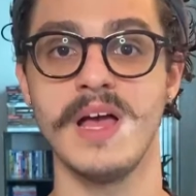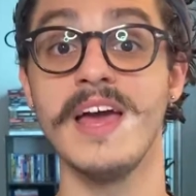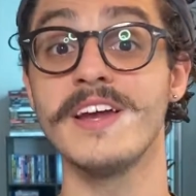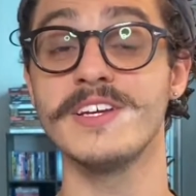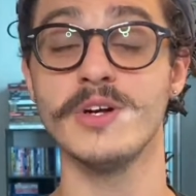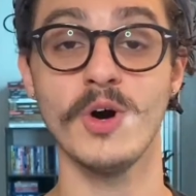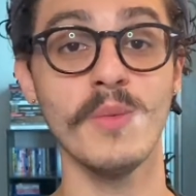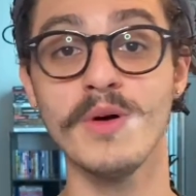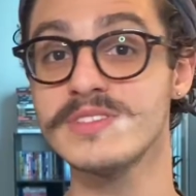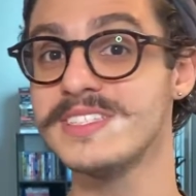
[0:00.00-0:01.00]
And I can
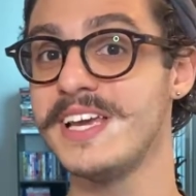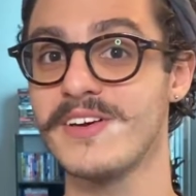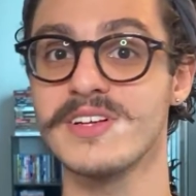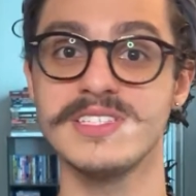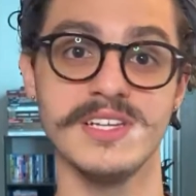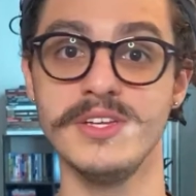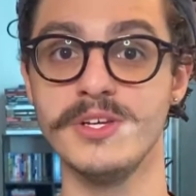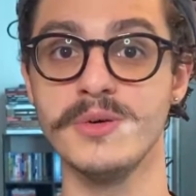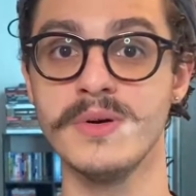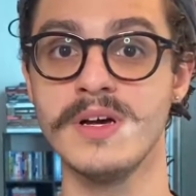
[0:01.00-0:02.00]
almost guarantee
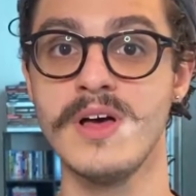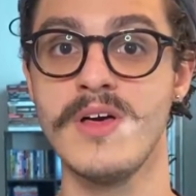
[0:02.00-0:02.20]
you